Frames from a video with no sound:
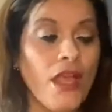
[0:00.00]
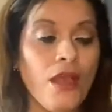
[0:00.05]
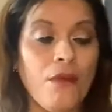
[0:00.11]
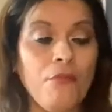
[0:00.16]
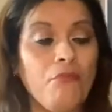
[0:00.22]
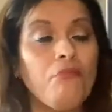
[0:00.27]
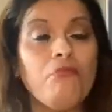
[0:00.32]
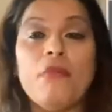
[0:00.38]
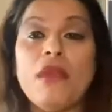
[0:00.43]

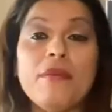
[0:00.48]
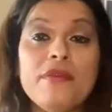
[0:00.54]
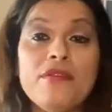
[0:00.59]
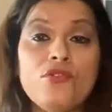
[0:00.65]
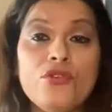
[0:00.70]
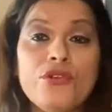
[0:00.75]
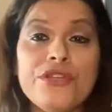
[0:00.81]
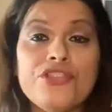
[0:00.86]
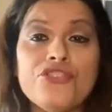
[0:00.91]
Maybe you're
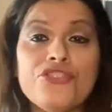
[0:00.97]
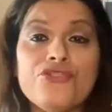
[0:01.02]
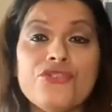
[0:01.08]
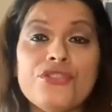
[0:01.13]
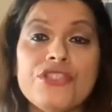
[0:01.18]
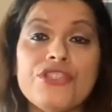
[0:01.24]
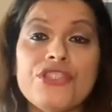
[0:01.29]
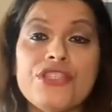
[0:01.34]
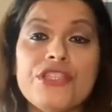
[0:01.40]

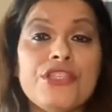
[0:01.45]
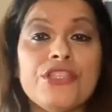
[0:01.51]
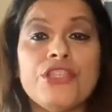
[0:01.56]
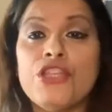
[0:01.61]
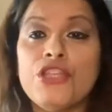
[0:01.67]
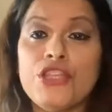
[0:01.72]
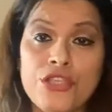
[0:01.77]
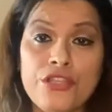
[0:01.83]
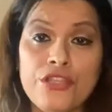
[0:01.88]
interested.
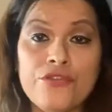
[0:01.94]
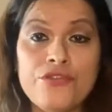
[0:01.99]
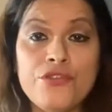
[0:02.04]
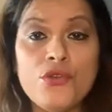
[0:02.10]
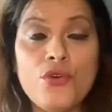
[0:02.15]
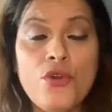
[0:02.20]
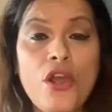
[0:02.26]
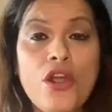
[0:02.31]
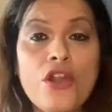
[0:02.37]
If you
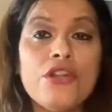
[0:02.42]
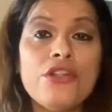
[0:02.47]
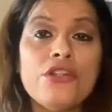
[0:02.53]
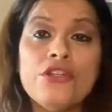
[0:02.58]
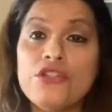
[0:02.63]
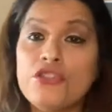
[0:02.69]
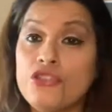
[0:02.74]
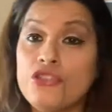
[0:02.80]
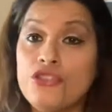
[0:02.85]
are,
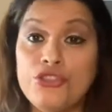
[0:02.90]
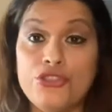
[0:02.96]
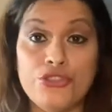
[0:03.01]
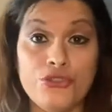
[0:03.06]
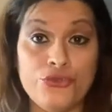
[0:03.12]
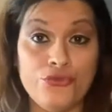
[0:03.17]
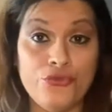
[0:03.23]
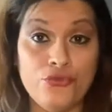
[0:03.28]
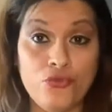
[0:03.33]
you should
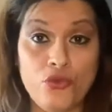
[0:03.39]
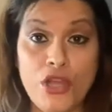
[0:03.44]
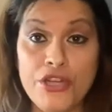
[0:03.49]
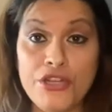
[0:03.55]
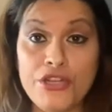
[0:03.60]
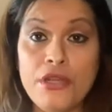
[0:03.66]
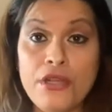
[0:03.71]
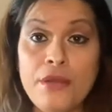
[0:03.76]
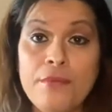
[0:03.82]

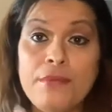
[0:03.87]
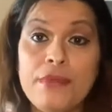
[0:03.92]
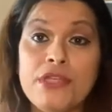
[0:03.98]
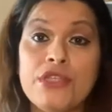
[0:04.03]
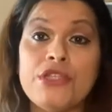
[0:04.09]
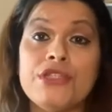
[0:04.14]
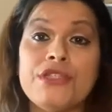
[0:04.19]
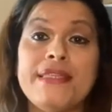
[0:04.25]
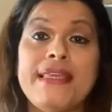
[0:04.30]
run, because
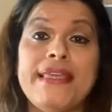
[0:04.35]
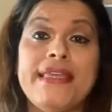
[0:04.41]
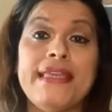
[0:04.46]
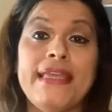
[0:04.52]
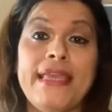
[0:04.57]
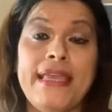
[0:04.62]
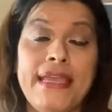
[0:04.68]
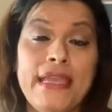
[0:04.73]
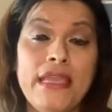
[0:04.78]
they
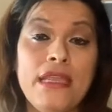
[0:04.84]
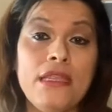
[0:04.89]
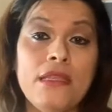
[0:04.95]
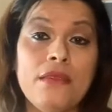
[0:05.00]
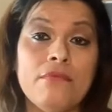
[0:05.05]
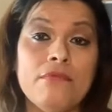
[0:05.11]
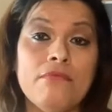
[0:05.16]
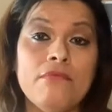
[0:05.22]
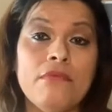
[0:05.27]

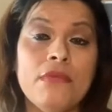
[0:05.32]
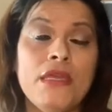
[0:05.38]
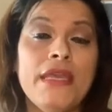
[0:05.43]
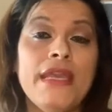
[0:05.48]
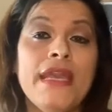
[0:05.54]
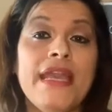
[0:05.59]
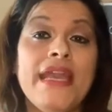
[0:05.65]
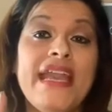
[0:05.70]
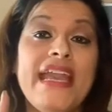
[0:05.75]
came
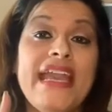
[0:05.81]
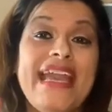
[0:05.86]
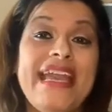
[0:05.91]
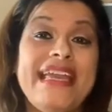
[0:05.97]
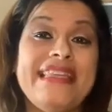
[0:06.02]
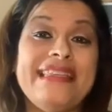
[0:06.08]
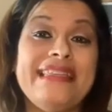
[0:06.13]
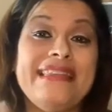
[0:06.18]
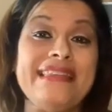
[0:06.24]

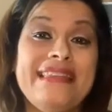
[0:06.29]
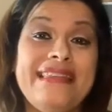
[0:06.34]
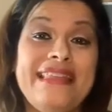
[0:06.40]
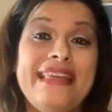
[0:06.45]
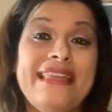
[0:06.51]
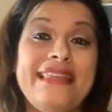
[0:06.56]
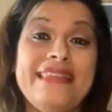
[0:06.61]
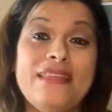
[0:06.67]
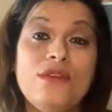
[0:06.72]
and then
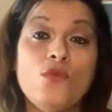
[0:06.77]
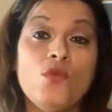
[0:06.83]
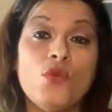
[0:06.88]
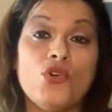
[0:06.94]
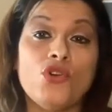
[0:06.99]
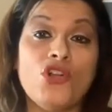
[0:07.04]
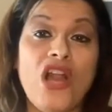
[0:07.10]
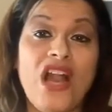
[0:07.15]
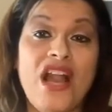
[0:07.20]
they were
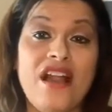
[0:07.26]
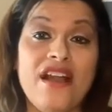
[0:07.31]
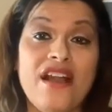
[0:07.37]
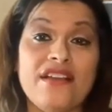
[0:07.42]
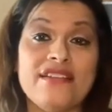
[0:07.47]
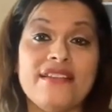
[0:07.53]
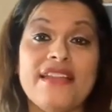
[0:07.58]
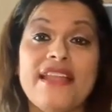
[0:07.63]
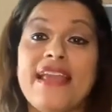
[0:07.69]
gone,
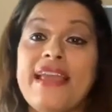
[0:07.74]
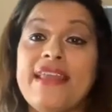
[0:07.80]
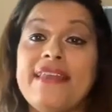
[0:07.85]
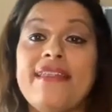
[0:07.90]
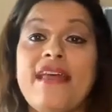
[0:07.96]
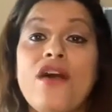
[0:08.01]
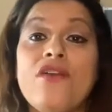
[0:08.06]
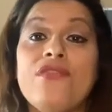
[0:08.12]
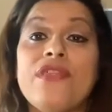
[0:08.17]
and
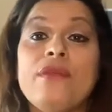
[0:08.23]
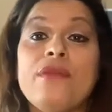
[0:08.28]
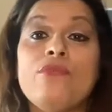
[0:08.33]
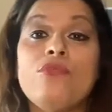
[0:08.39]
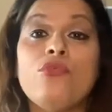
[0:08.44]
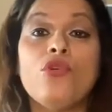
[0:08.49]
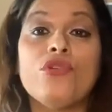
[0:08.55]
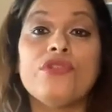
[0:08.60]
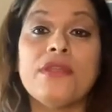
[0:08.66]
now they
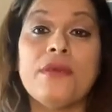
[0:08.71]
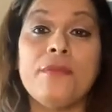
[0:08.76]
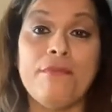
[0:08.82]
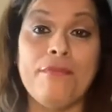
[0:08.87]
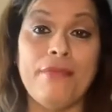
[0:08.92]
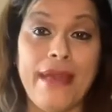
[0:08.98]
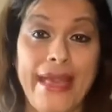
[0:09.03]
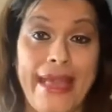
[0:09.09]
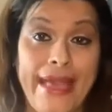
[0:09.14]
brought them
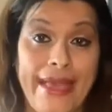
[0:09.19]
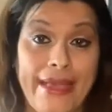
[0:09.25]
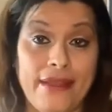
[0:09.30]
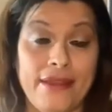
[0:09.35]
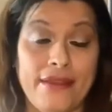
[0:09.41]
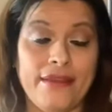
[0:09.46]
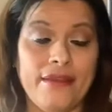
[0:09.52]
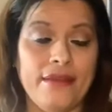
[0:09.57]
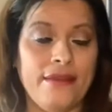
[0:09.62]
back,
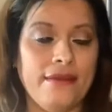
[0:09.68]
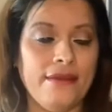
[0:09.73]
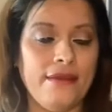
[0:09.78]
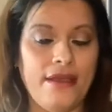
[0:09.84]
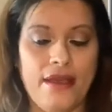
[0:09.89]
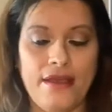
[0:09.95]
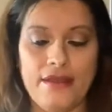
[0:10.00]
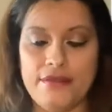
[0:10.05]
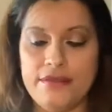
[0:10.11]

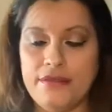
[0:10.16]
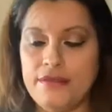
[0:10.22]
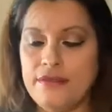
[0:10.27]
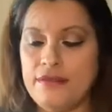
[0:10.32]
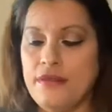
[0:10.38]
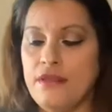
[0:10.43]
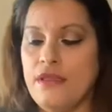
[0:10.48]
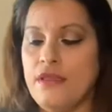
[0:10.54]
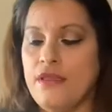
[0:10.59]
guys.
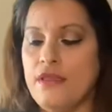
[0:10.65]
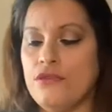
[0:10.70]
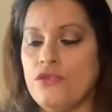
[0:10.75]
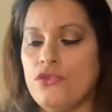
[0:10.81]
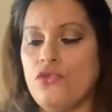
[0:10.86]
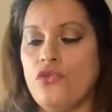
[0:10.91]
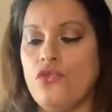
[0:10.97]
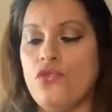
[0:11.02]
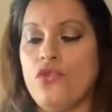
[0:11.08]

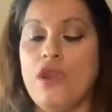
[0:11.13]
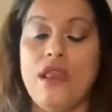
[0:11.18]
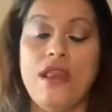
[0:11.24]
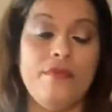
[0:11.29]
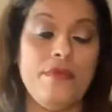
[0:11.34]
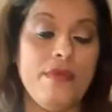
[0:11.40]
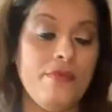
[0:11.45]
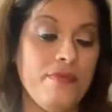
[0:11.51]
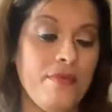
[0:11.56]
So let me
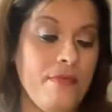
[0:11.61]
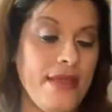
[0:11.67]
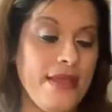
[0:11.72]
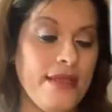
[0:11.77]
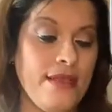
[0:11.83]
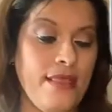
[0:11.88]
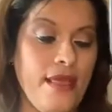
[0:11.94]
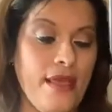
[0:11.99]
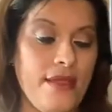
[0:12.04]
put my
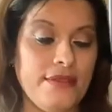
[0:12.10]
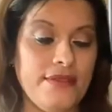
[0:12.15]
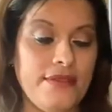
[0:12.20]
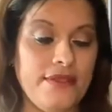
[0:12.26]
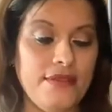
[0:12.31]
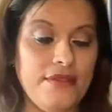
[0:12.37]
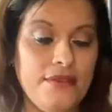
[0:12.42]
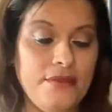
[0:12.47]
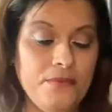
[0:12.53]
glasses.